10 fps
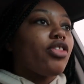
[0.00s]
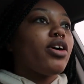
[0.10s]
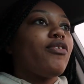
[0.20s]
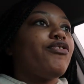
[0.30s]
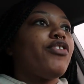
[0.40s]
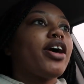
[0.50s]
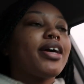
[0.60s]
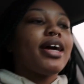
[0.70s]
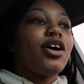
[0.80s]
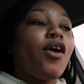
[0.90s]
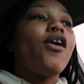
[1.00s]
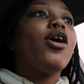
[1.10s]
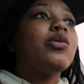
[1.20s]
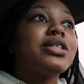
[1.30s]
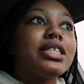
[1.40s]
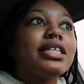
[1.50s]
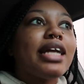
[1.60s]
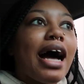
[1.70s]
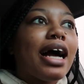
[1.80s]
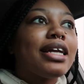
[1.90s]
the fucking car was
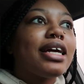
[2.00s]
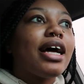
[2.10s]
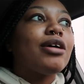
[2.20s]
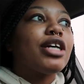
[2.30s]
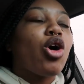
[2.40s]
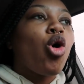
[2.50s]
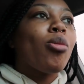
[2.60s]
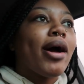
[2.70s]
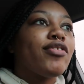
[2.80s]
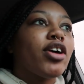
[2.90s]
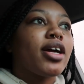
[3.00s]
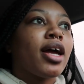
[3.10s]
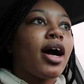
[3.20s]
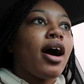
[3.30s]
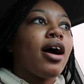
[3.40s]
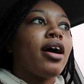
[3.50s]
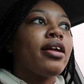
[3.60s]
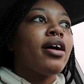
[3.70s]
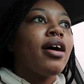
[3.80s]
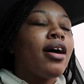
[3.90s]
sliding. I was like, oh my fucking god.
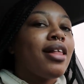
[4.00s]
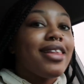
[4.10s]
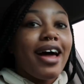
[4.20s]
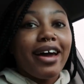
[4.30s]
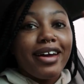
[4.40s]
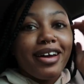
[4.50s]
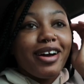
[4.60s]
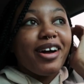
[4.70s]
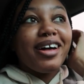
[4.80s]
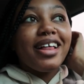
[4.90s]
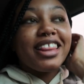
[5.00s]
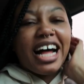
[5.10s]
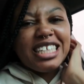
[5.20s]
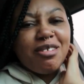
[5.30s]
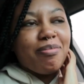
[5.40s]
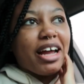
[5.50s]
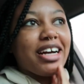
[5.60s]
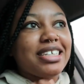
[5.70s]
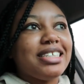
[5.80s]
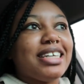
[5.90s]
Like, it's
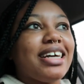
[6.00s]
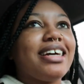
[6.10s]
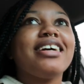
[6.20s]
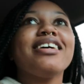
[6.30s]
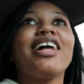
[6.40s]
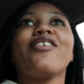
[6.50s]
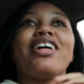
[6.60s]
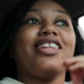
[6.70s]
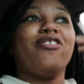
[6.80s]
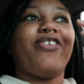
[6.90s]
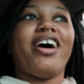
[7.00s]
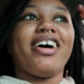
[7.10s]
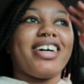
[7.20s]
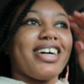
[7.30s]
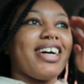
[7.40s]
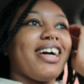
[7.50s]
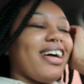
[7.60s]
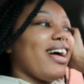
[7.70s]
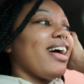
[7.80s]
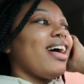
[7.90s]
embarrassing. Like, what the
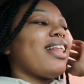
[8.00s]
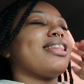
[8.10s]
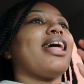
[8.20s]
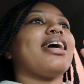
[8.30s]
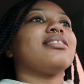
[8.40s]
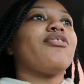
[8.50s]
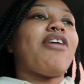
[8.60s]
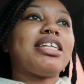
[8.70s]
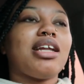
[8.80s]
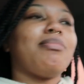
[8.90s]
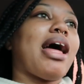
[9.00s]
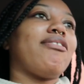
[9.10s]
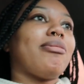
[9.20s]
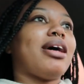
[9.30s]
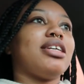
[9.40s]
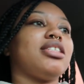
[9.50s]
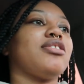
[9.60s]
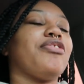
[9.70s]
fuck? Like, the fact that I'm laughing about this is